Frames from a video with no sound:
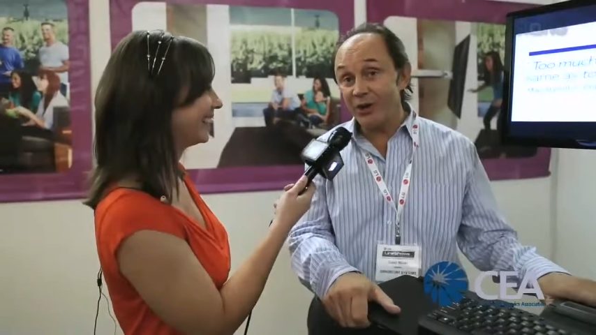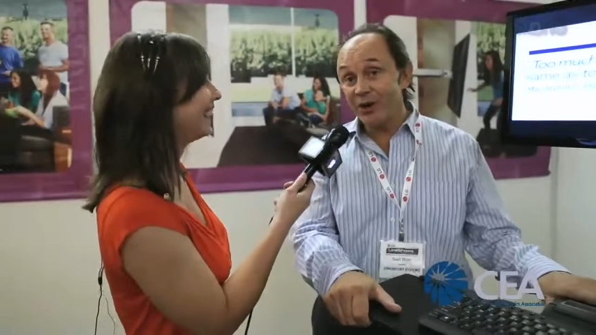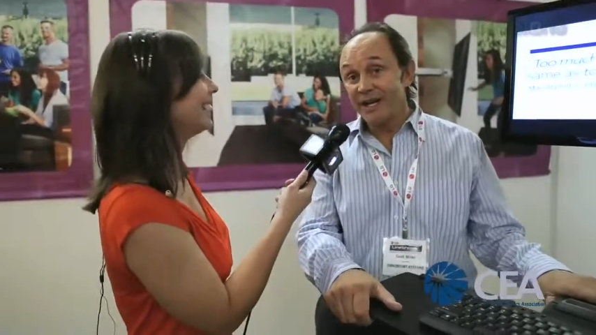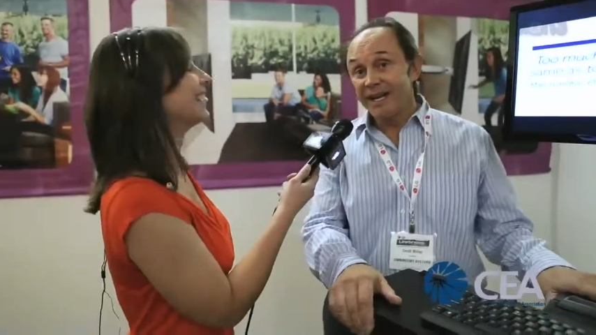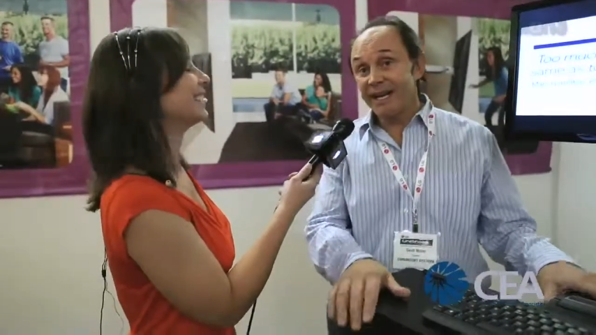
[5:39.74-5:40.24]

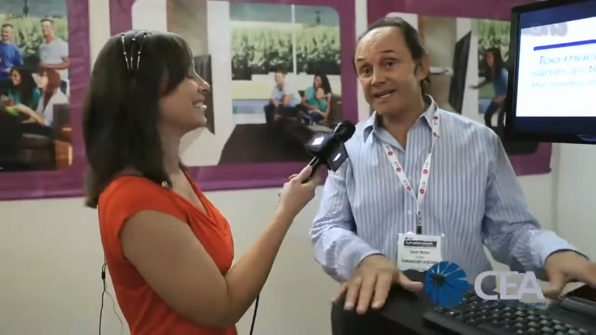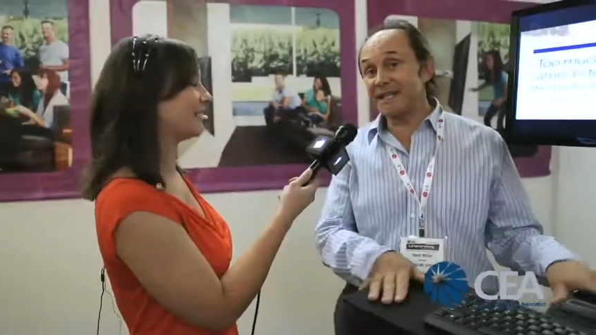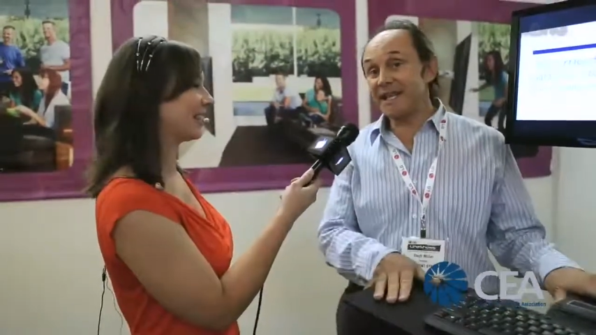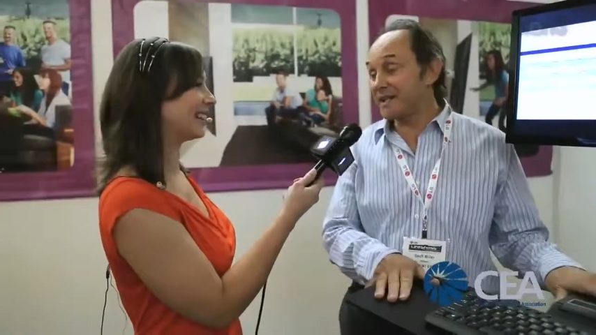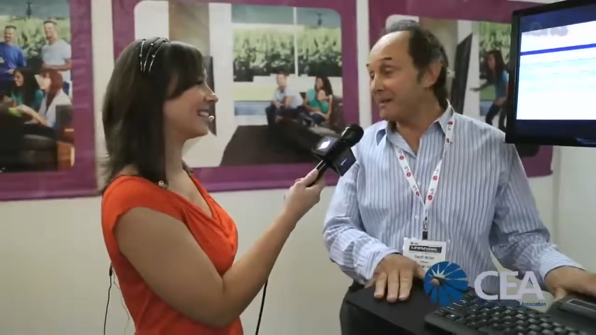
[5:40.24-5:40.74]
Speaker 1: go.
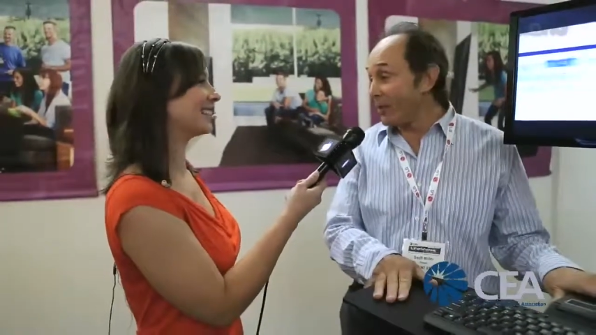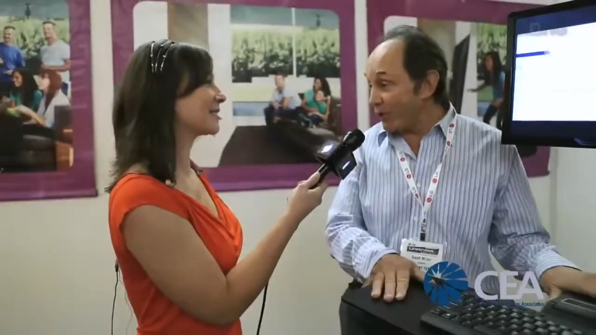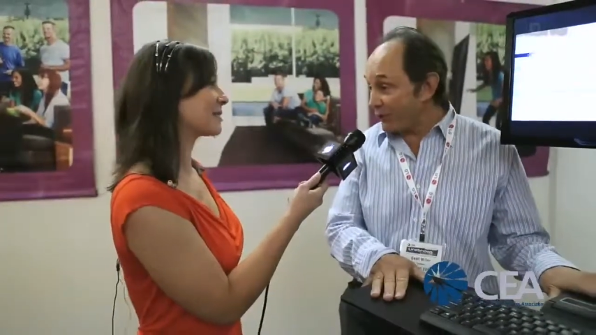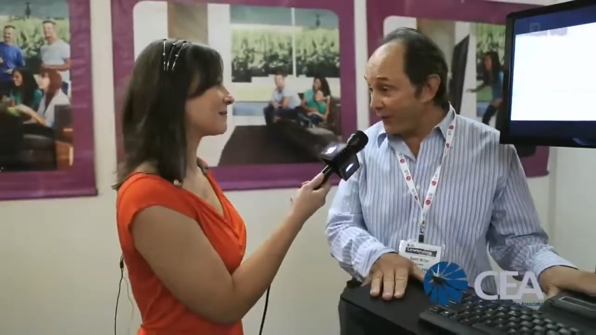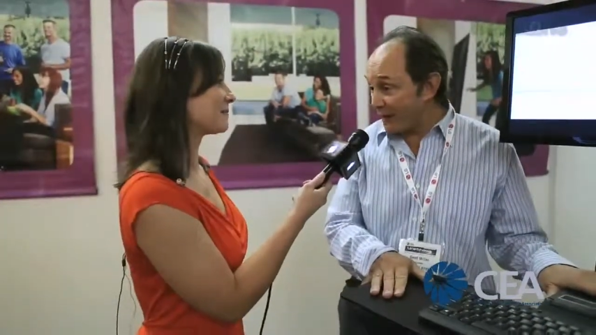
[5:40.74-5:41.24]
It's a
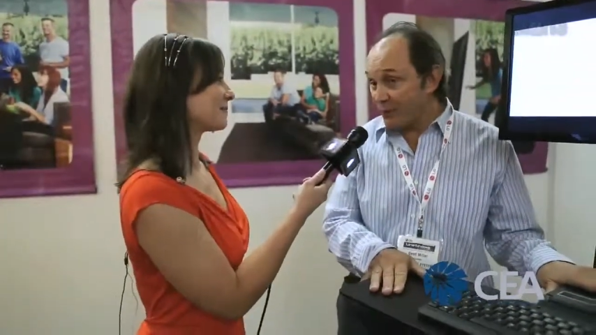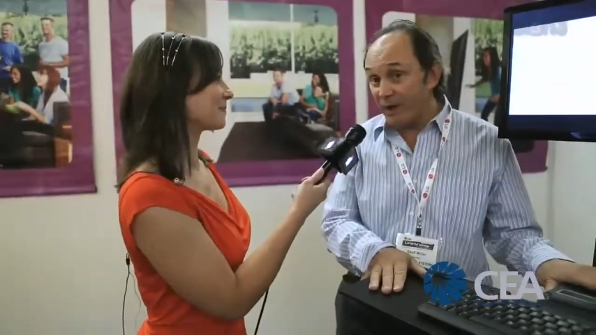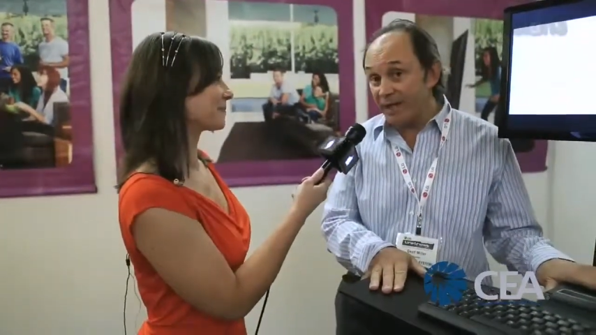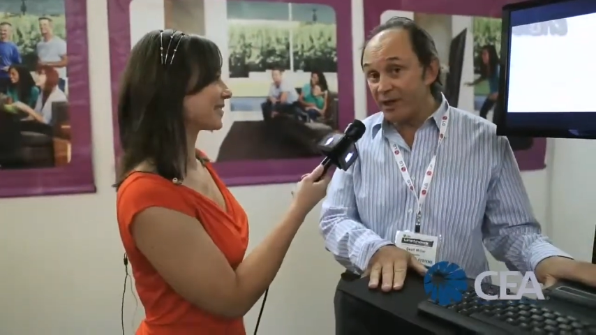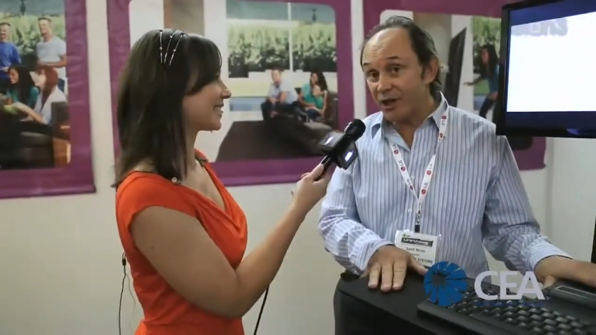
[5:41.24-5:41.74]
more
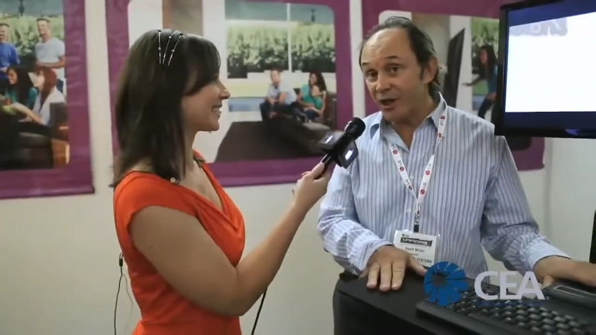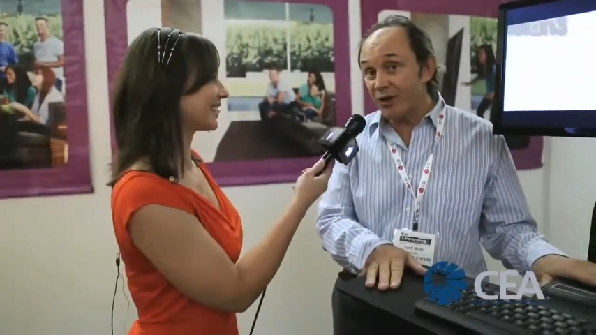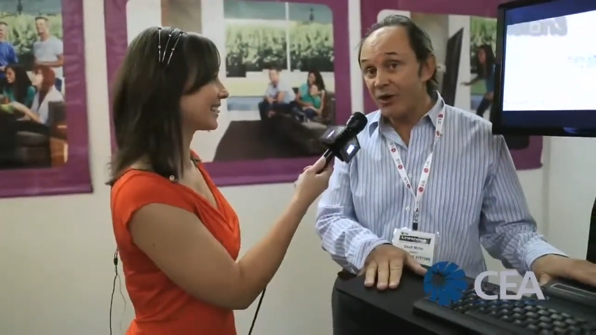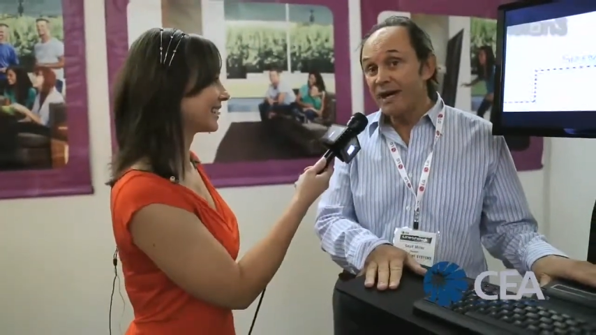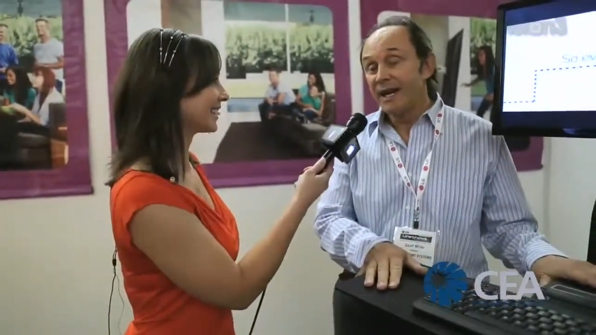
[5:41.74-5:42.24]
fun way to
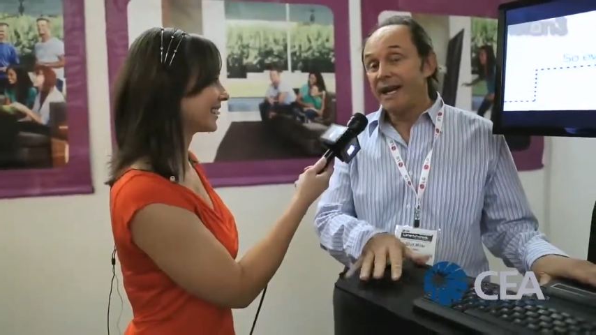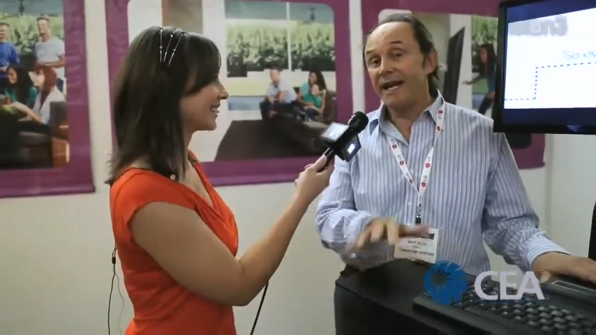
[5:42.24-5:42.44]
go.